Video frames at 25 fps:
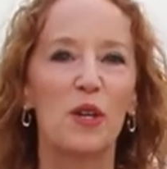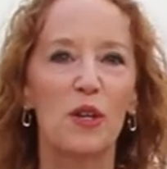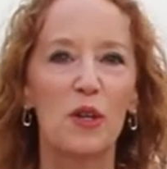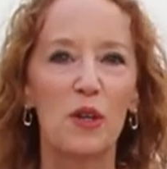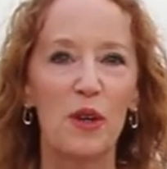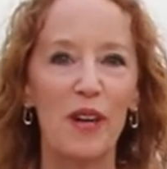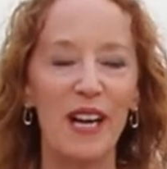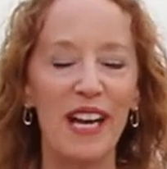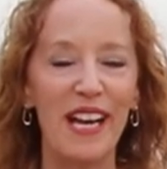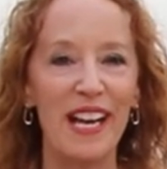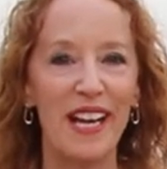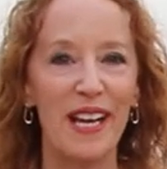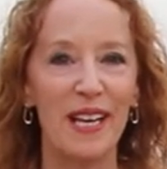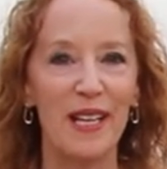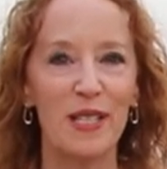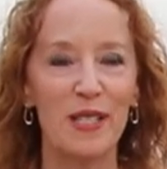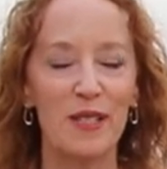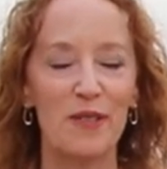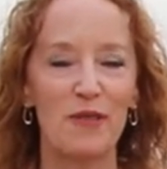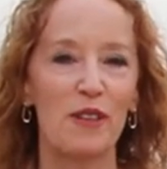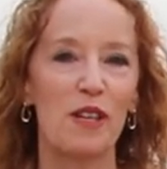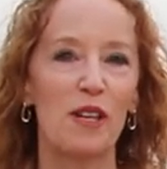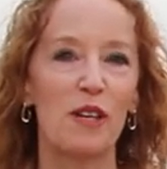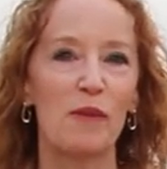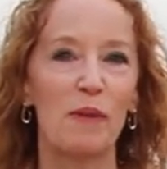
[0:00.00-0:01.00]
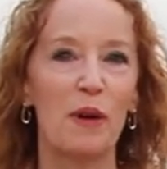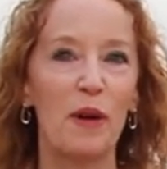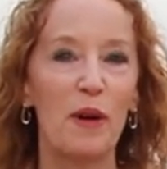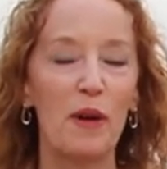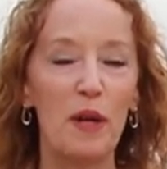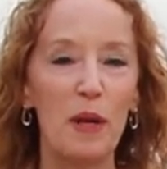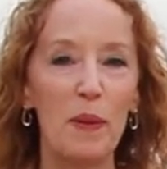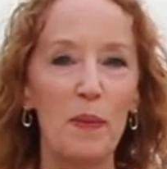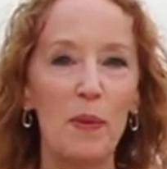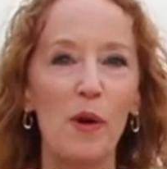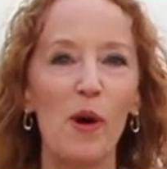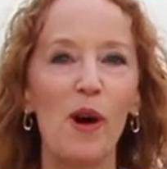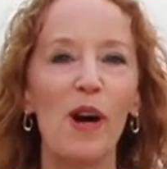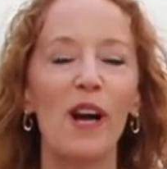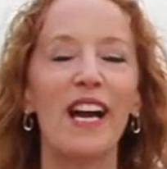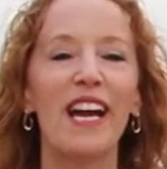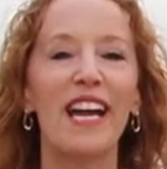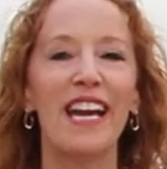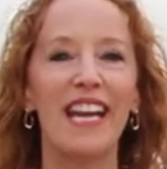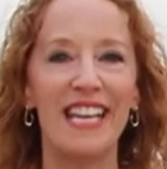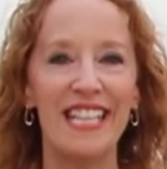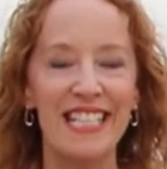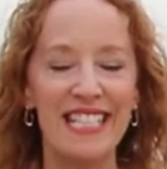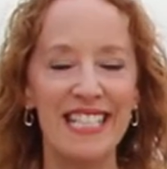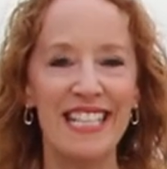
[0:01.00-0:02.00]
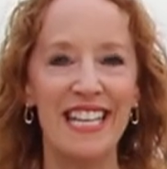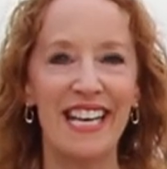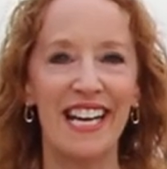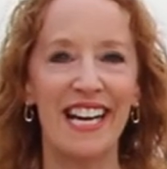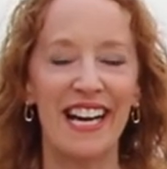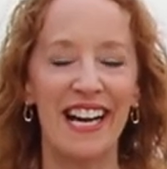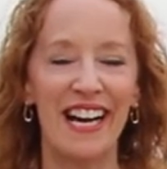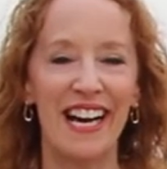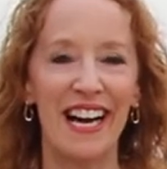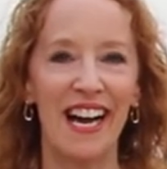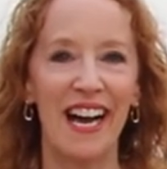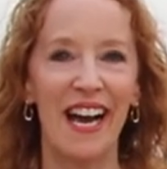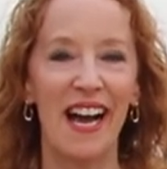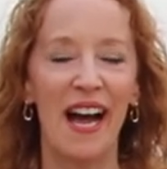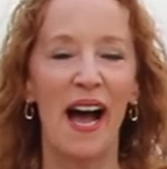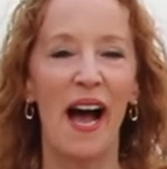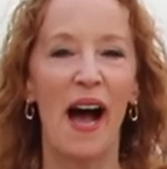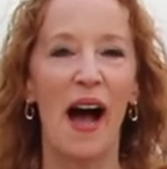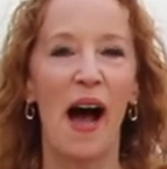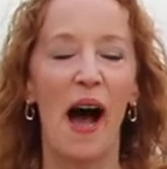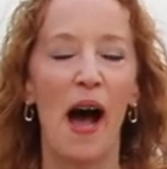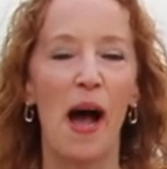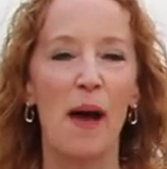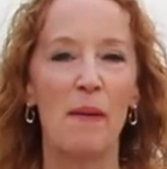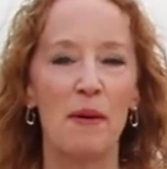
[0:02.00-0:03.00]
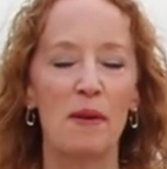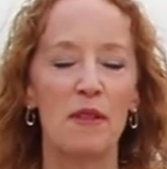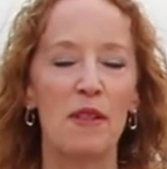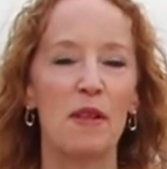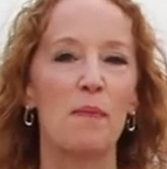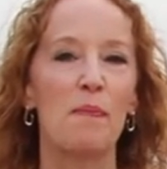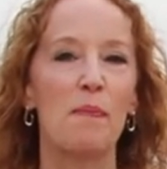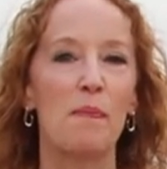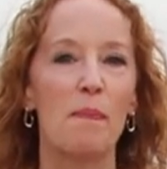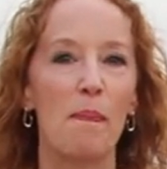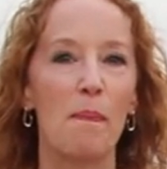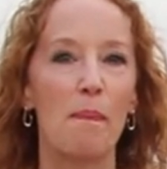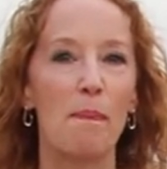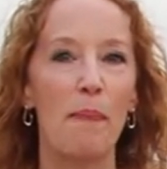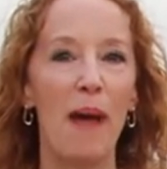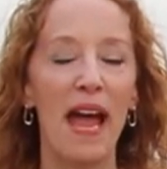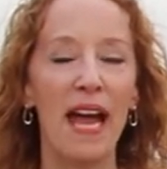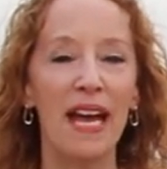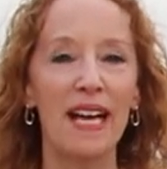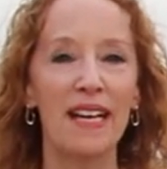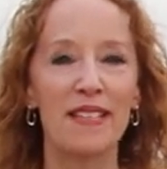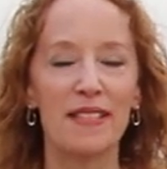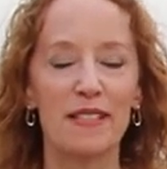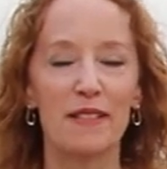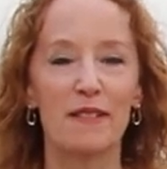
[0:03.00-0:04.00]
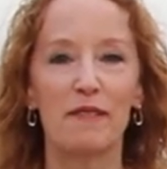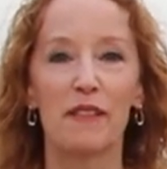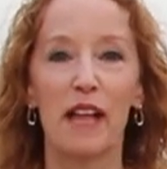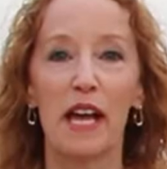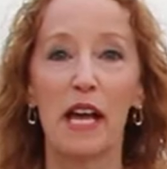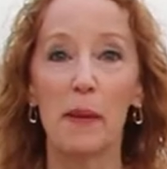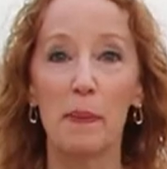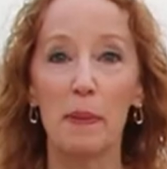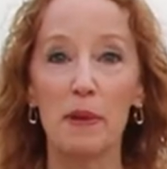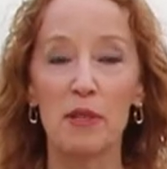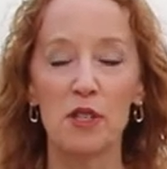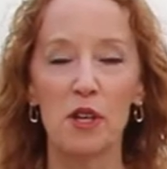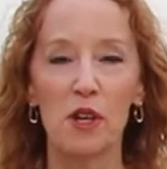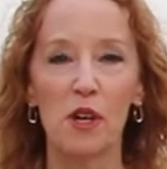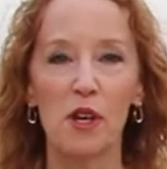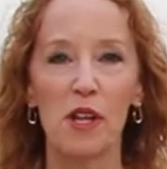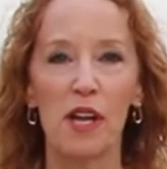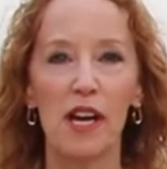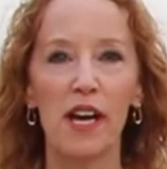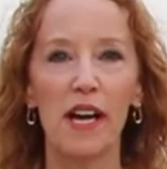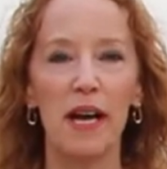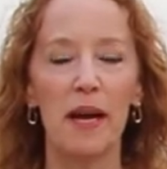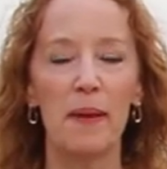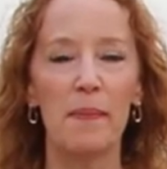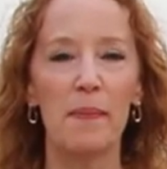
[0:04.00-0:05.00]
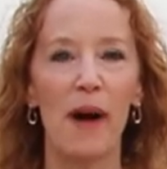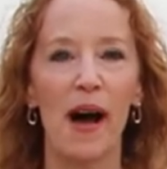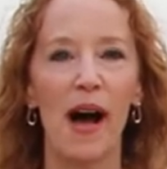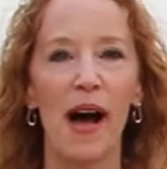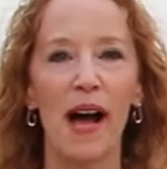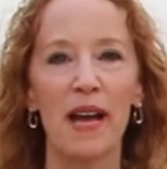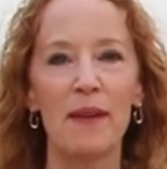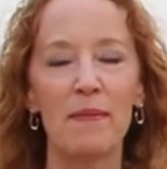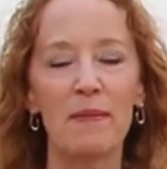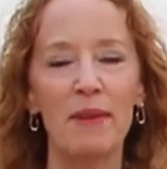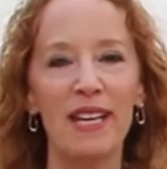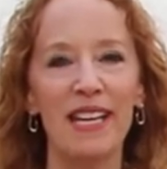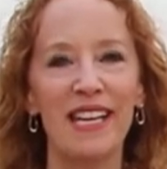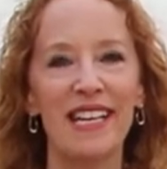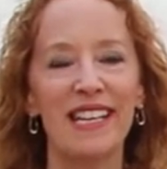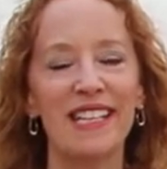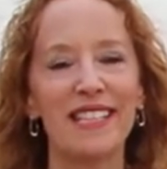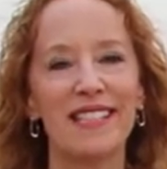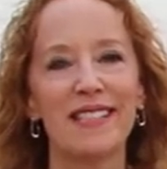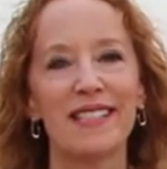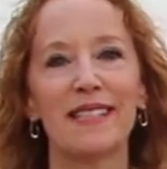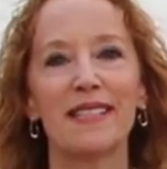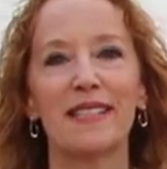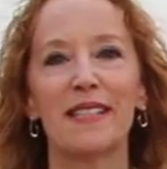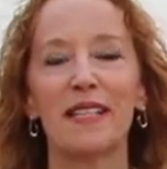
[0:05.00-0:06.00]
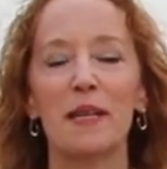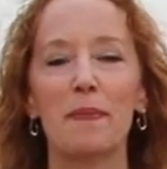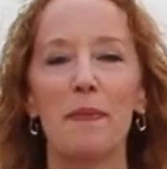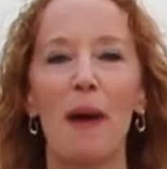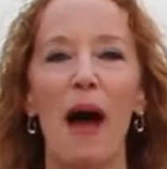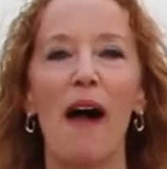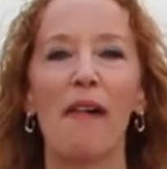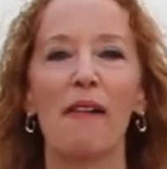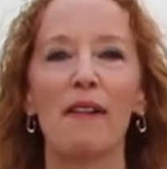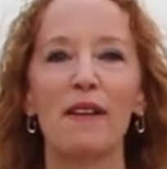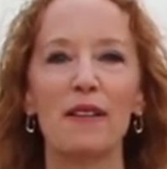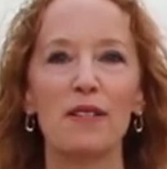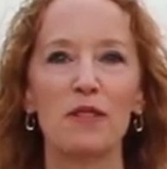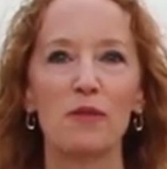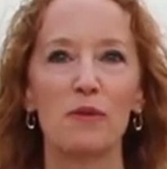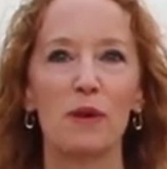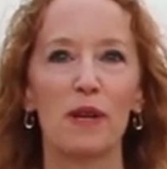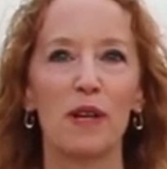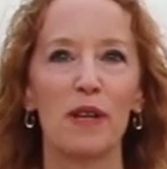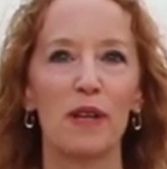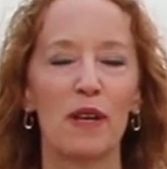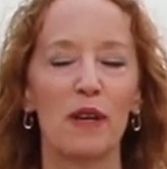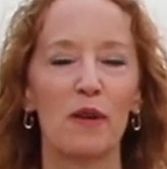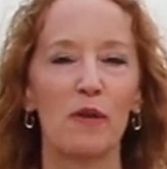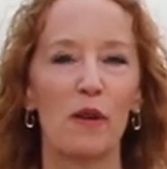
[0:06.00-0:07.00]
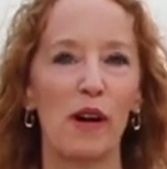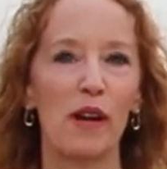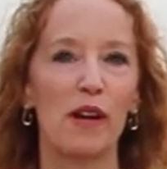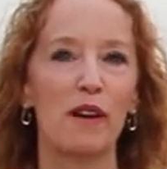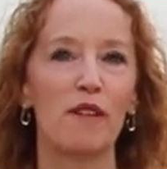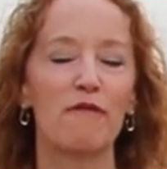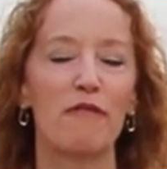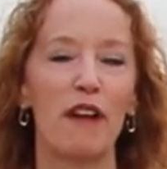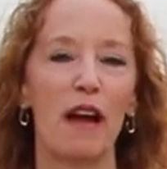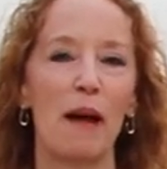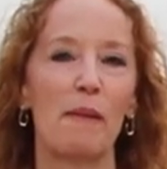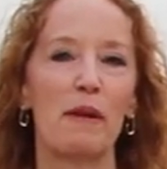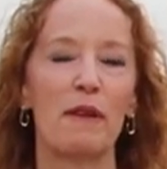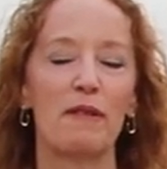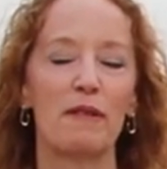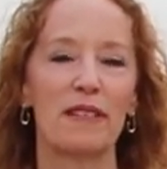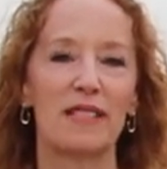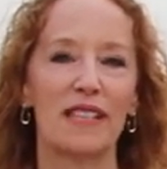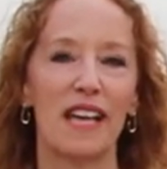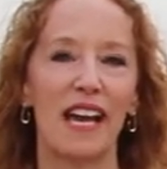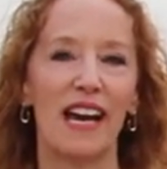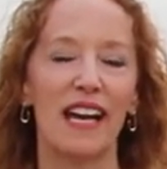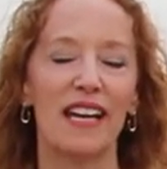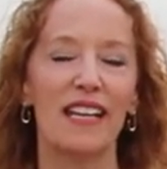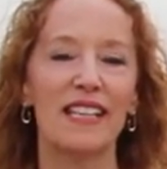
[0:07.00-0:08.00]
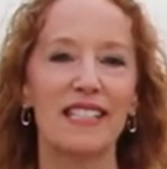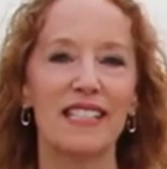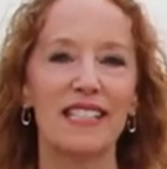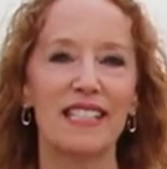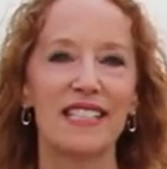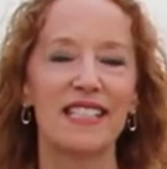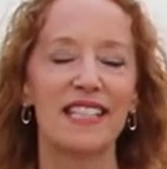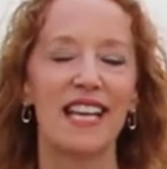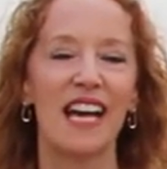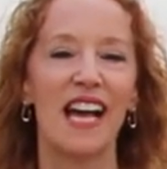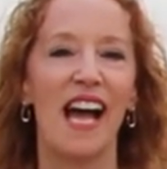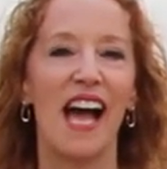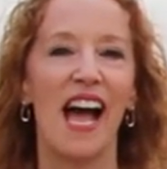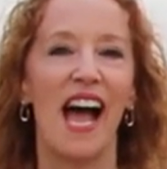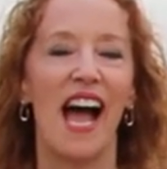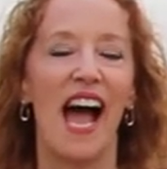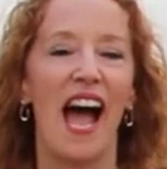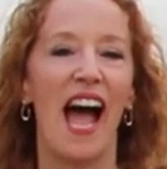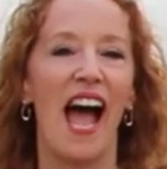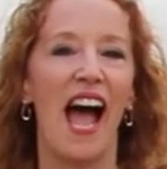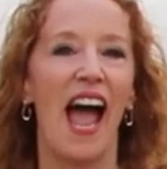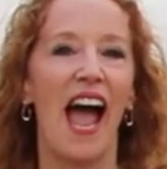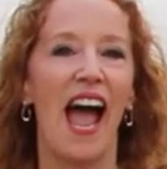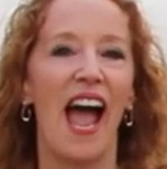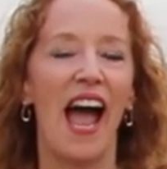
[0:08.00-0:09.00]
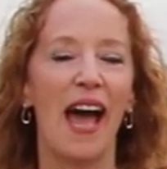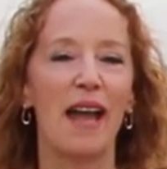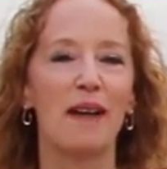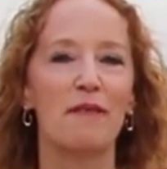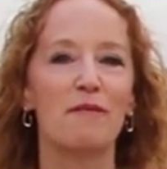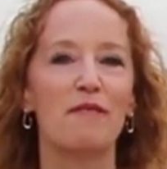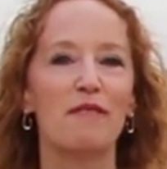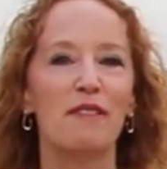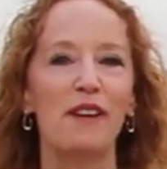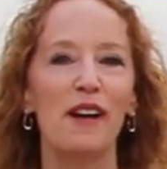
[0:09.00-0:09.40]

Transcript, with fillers: Greetings from Udaipur, India. I'm on the banks of Lake Pichola and behind me is the city palace where the royal family resides. And I'm